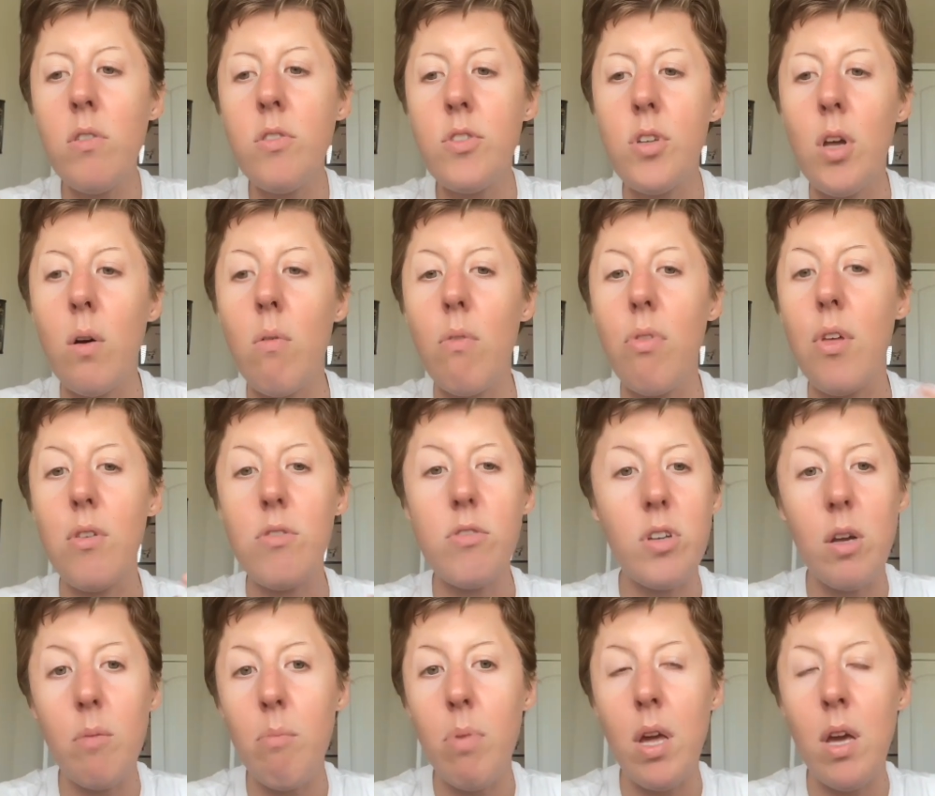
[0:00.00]
So those
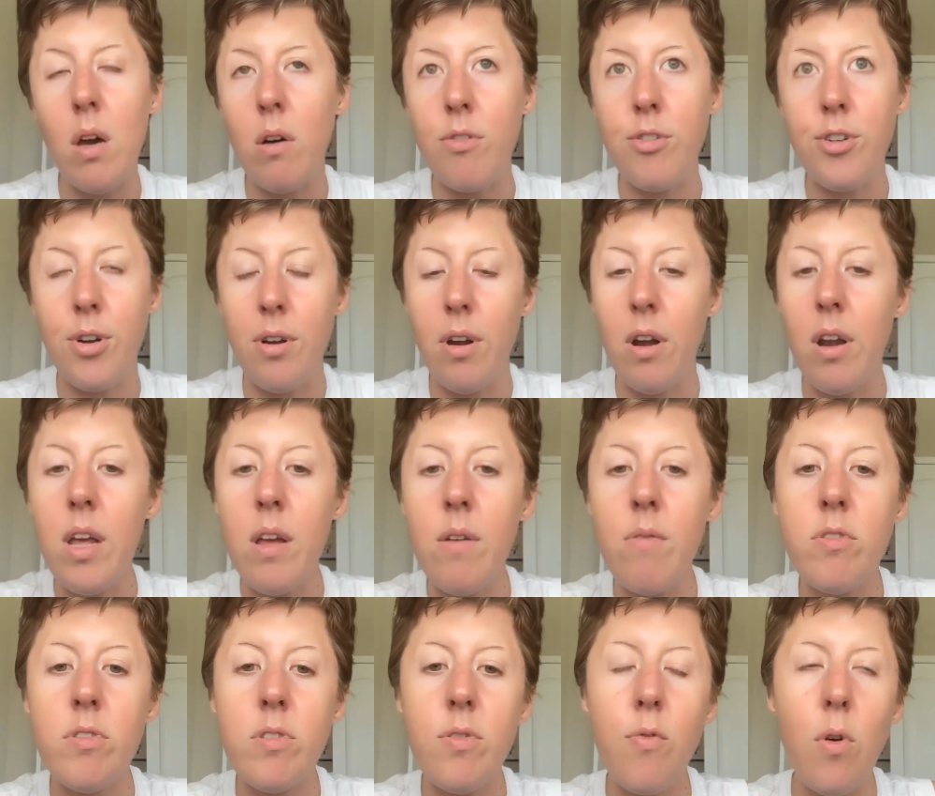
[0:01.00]
could be
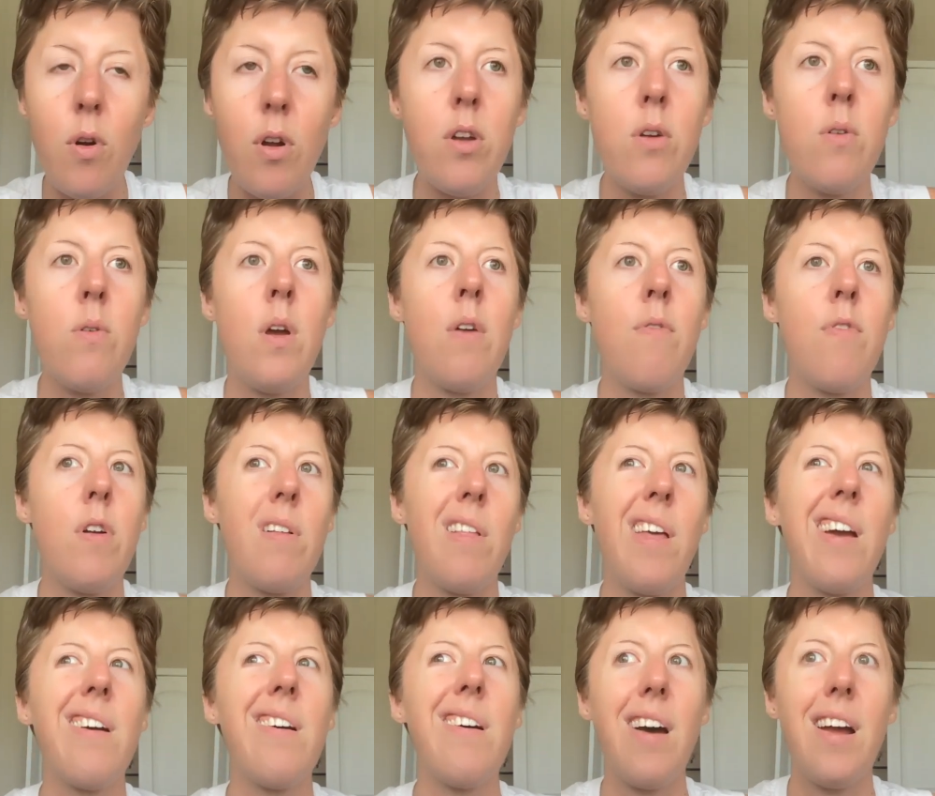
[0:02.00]
alternatives for you if you're
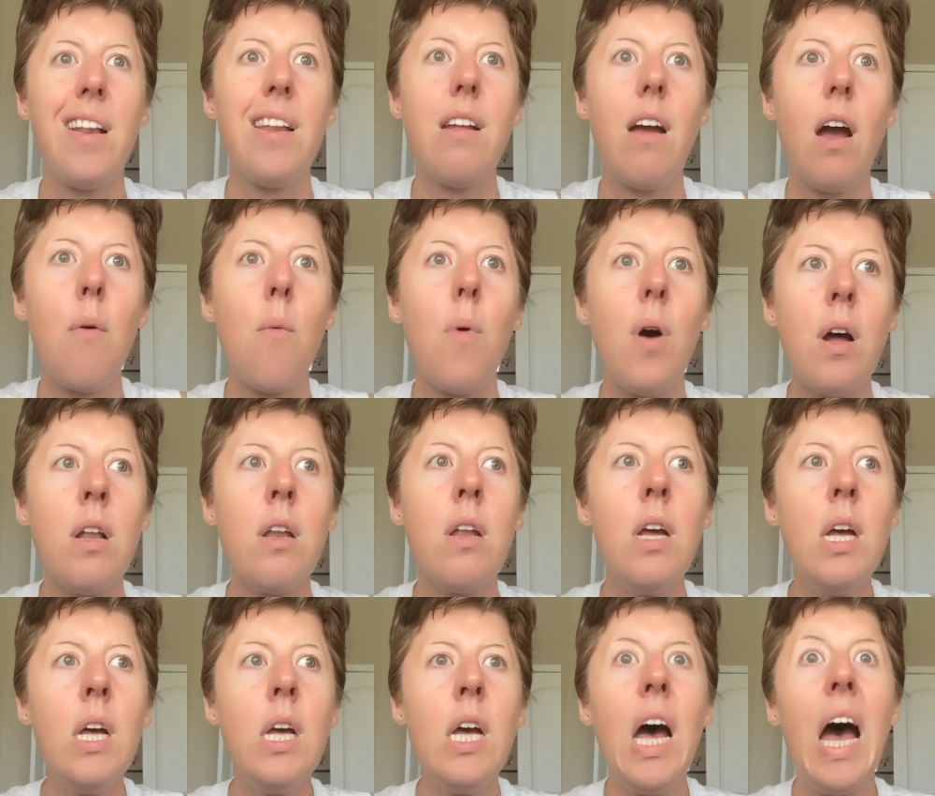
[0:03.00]
like, oh,
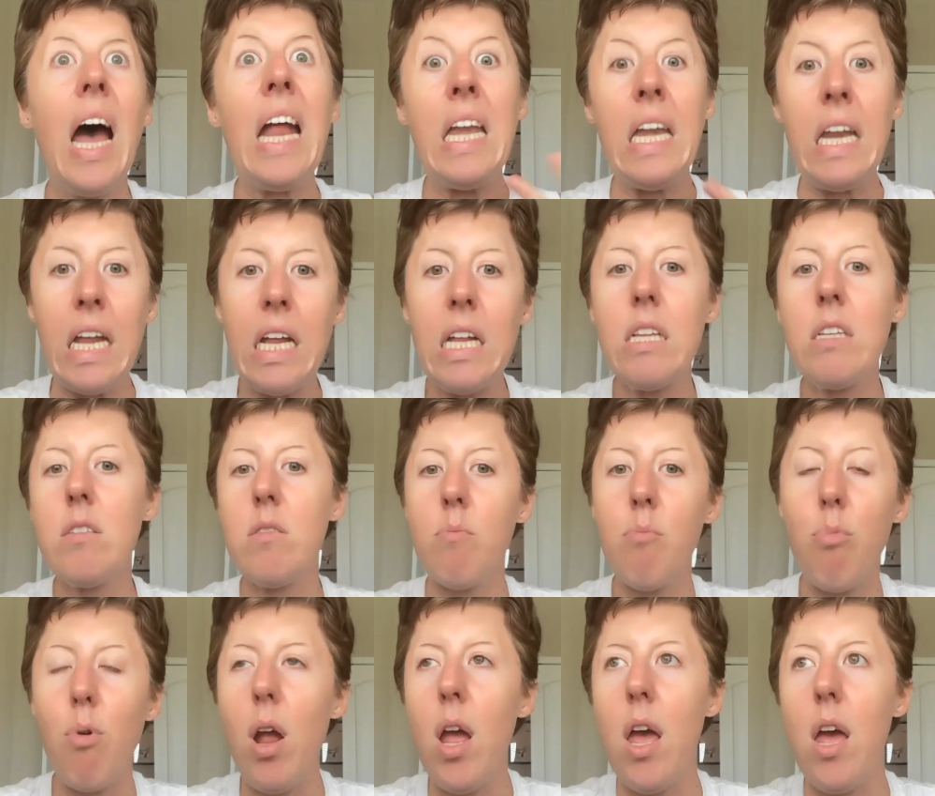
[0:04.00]
I need some
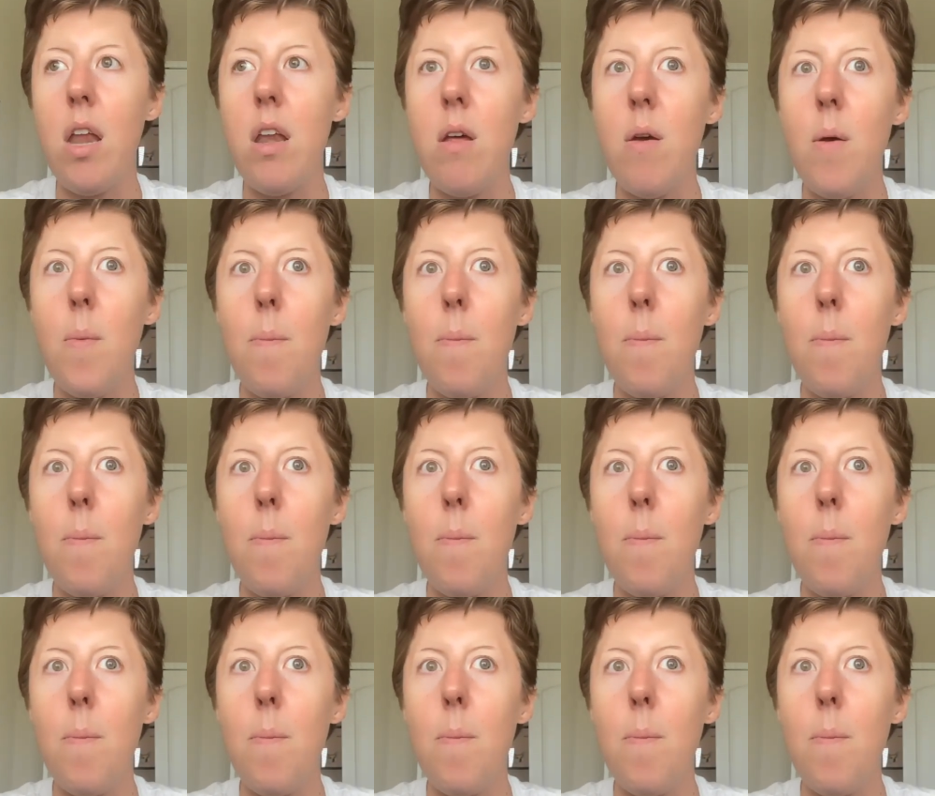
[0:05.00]
bread